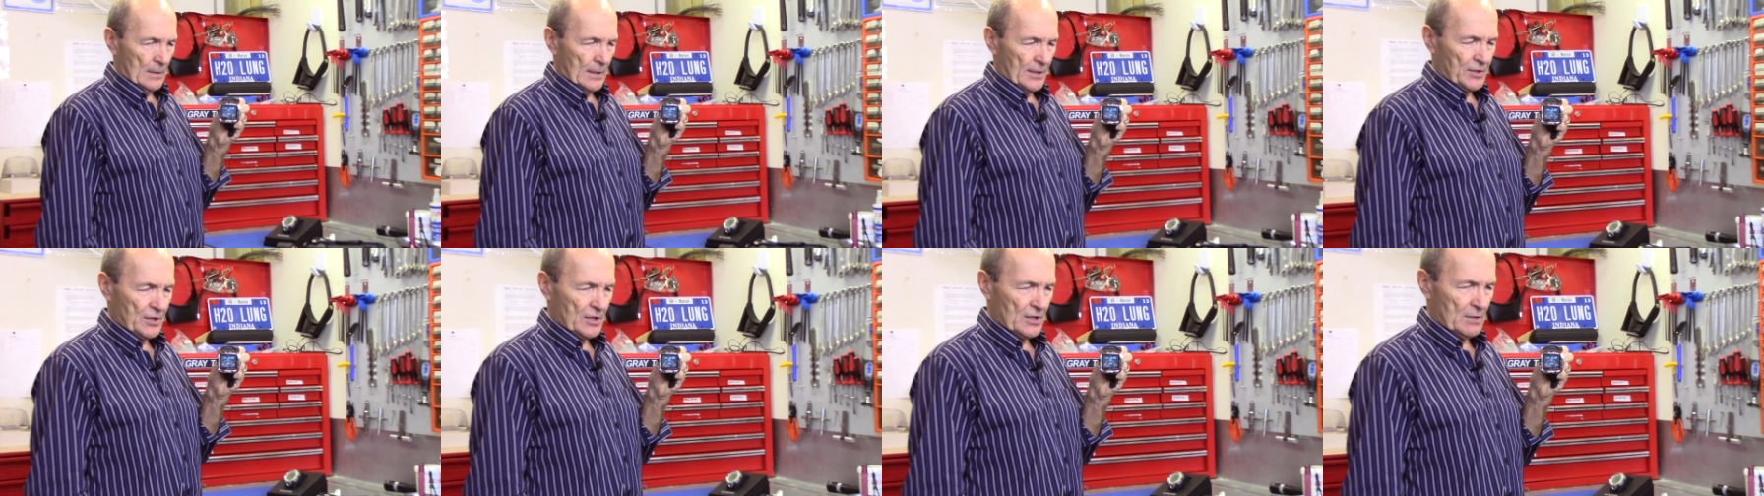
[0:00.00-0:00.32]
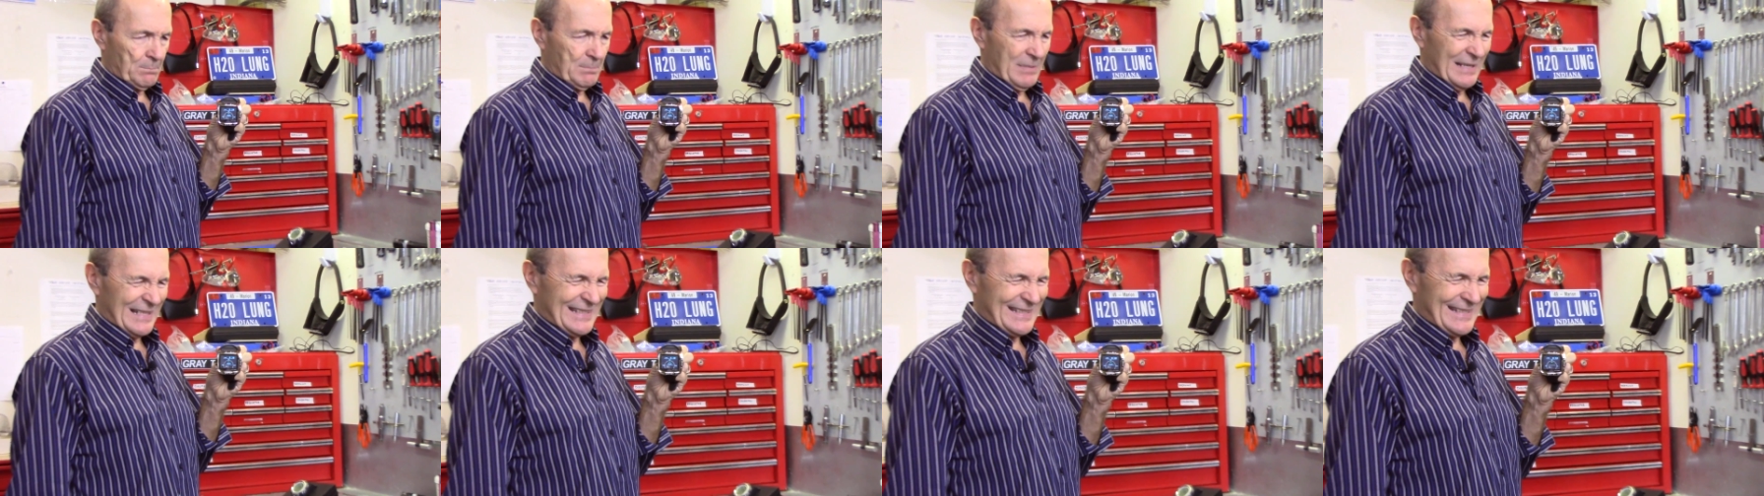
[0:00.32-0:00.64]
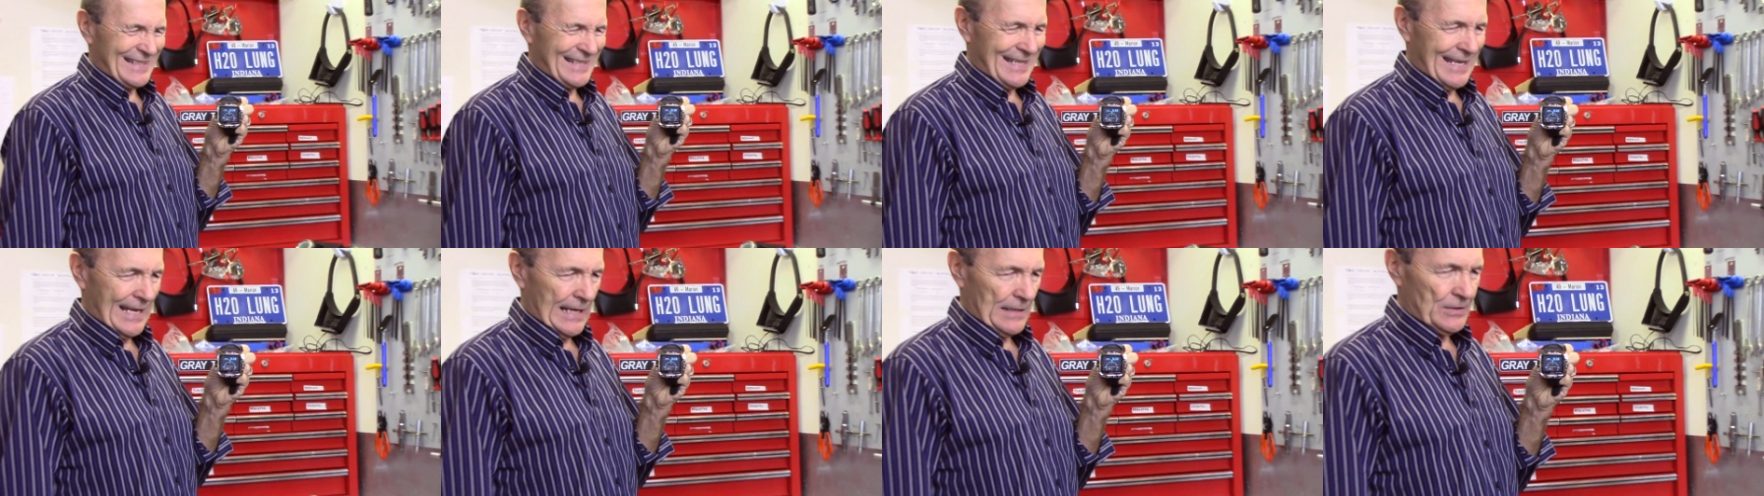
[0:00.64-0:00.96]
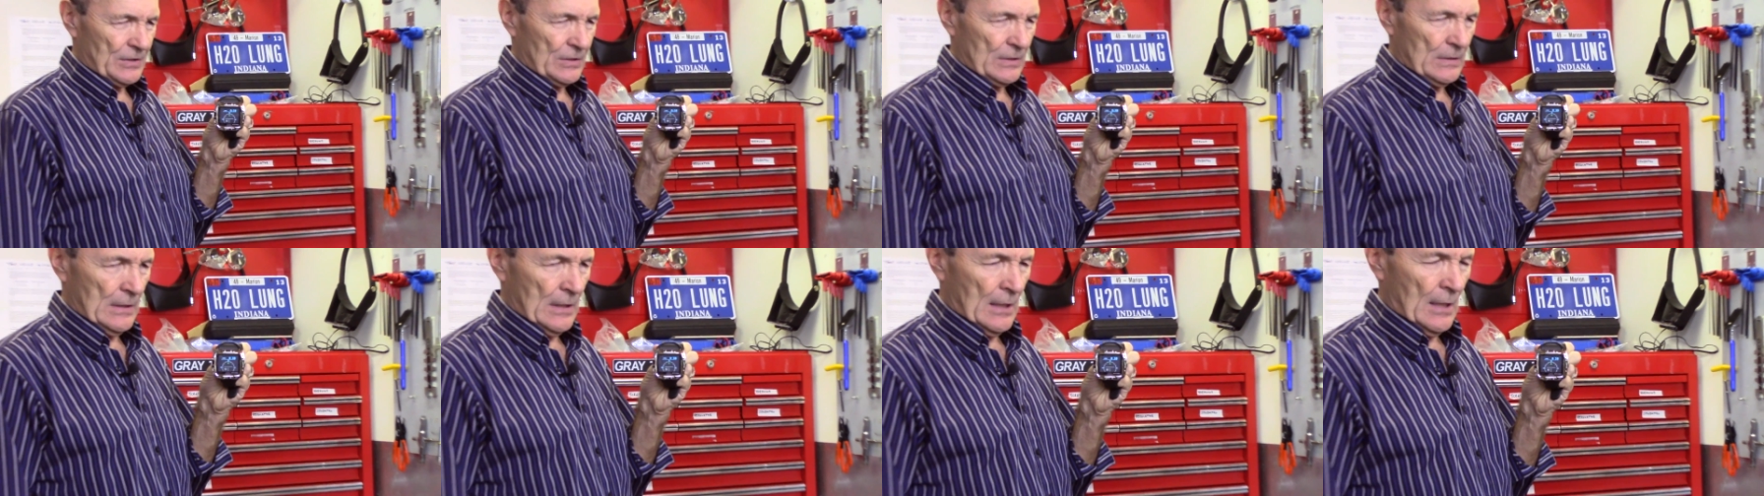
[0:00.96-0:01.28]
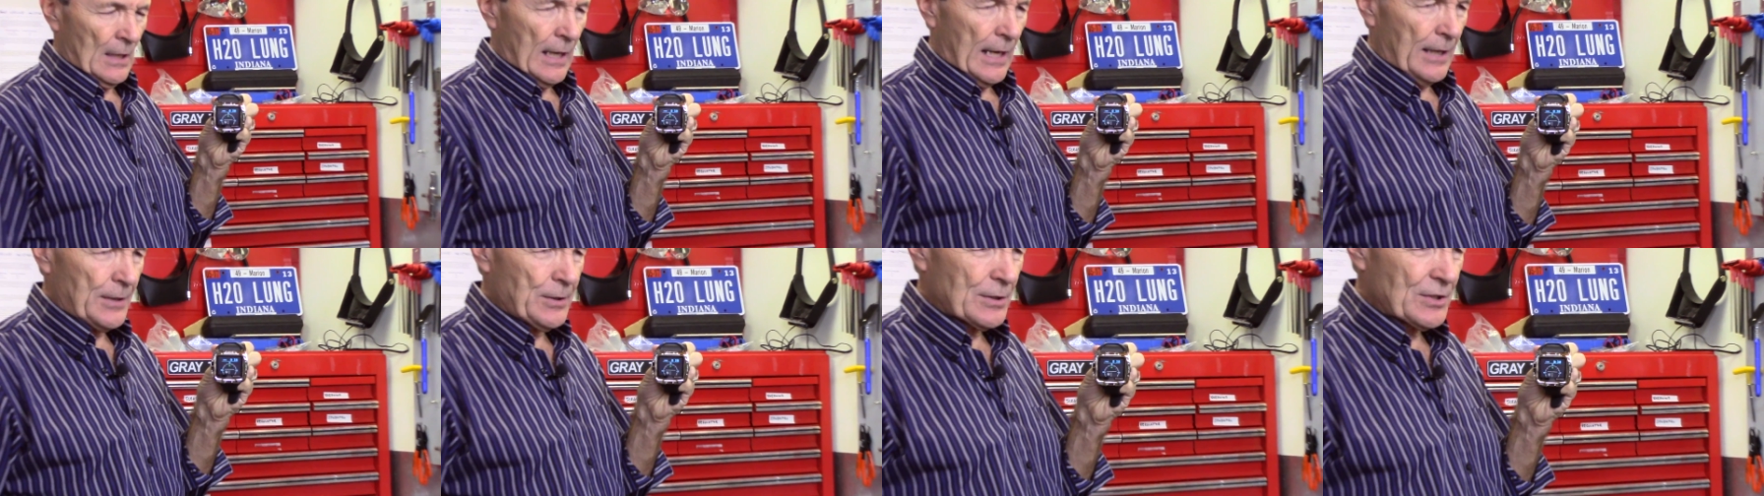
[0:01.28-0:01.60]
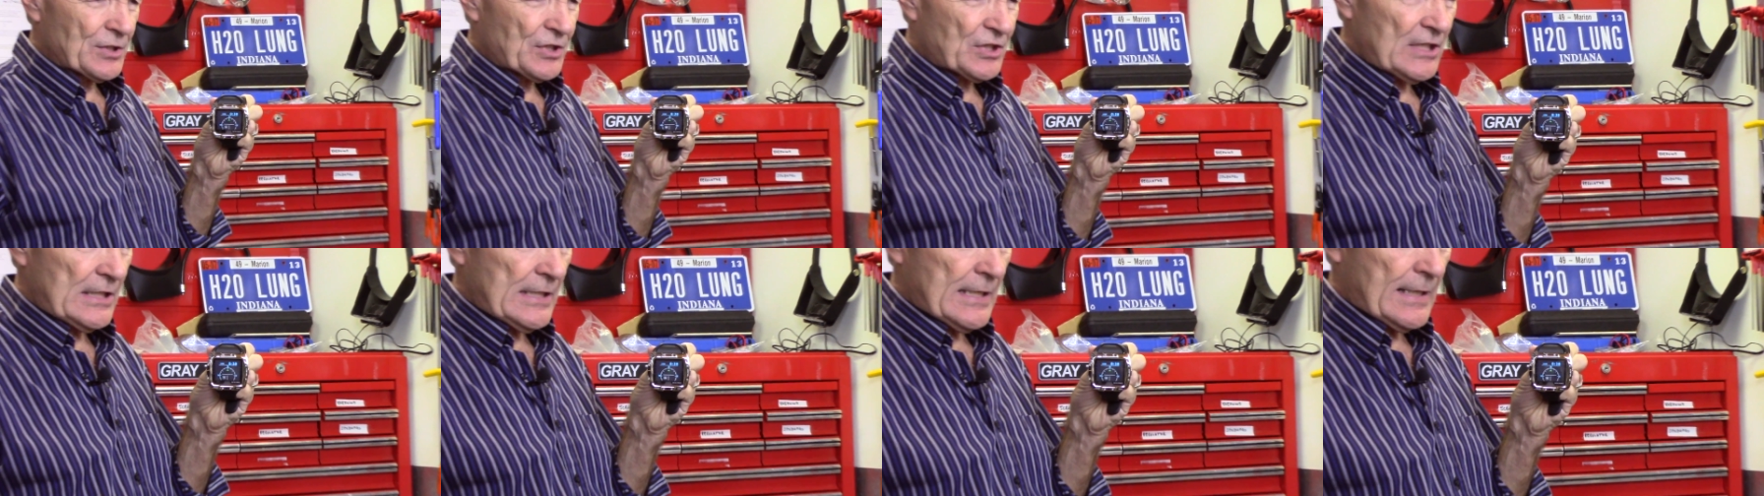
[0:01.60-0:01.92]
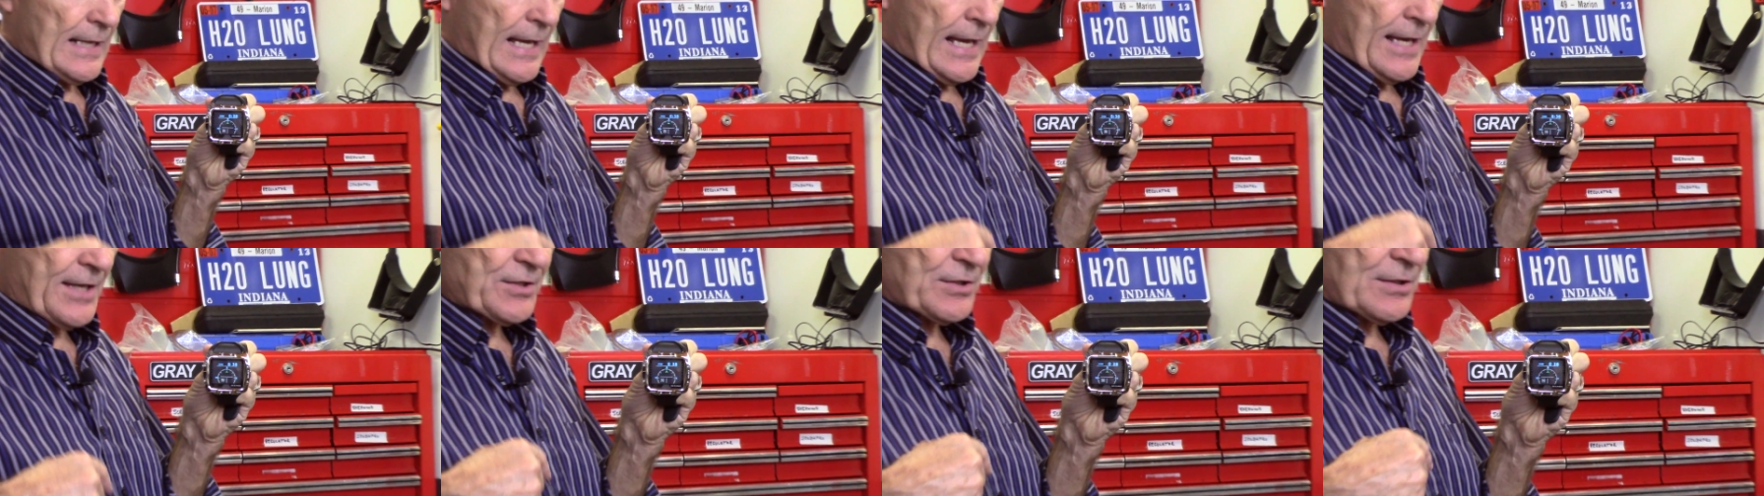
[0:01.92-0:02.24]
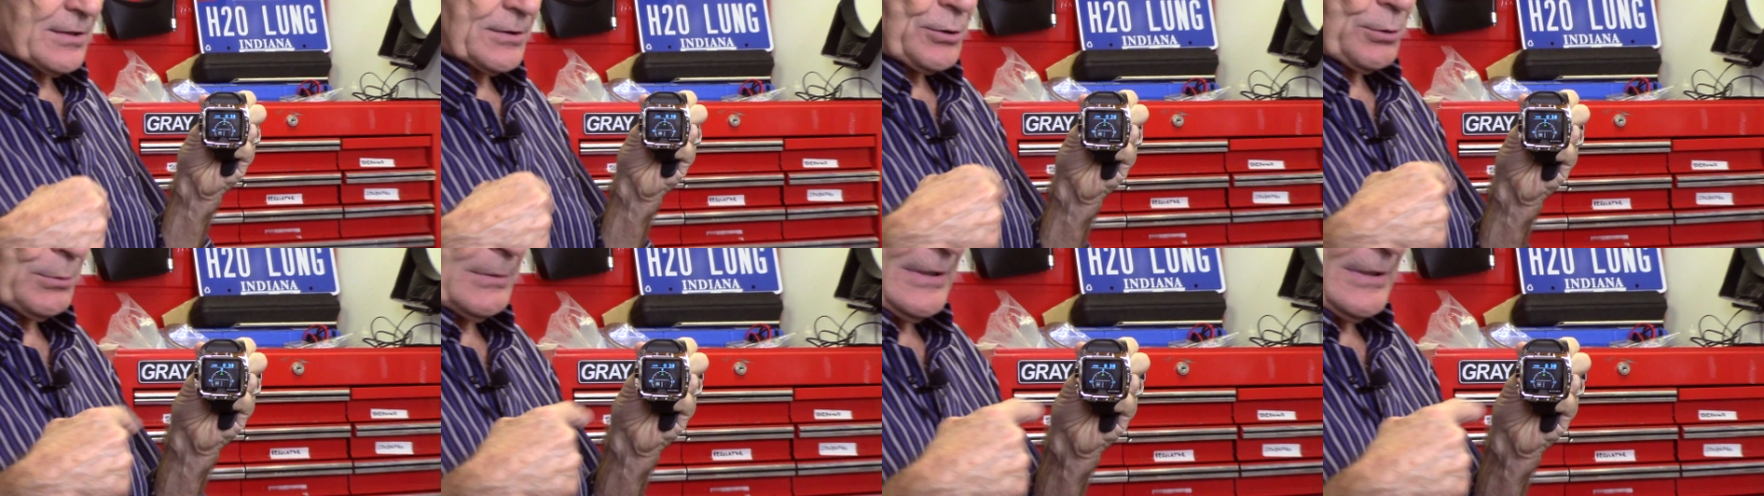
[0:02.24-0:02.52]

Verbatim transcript: That's as big as it gets. And you can see it has a